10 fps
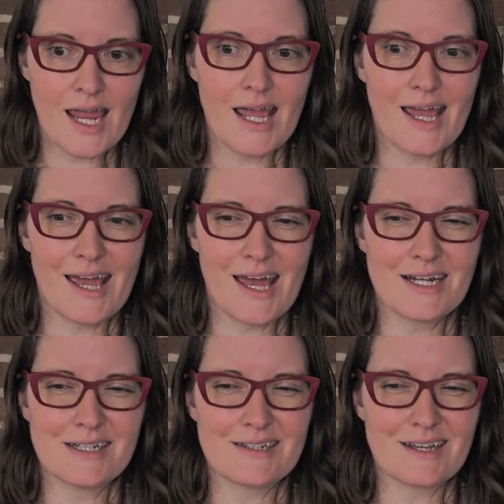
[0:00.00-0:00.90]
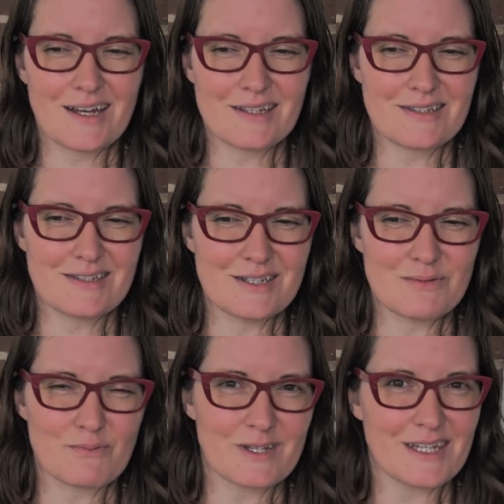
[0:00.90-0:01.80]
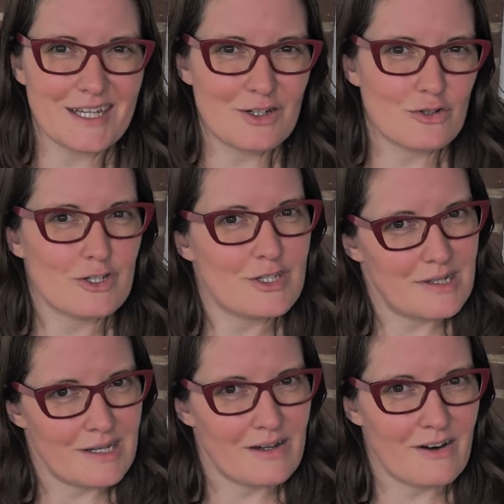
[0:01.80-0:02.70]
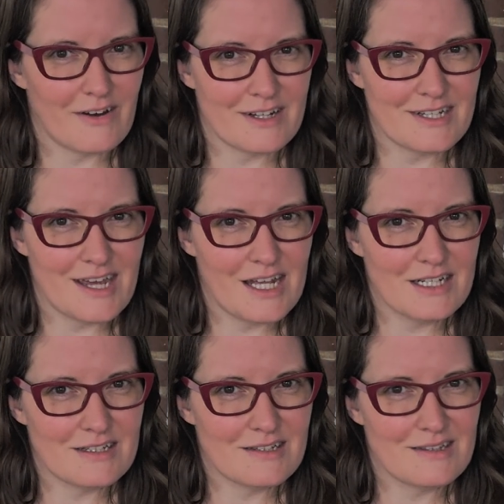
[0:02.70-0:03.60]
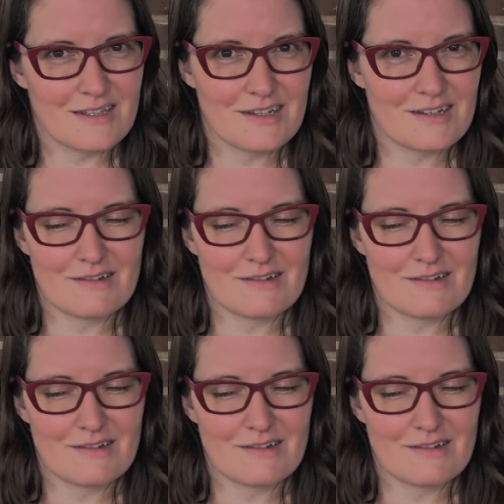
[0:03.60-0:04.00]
And it's just really interesting content that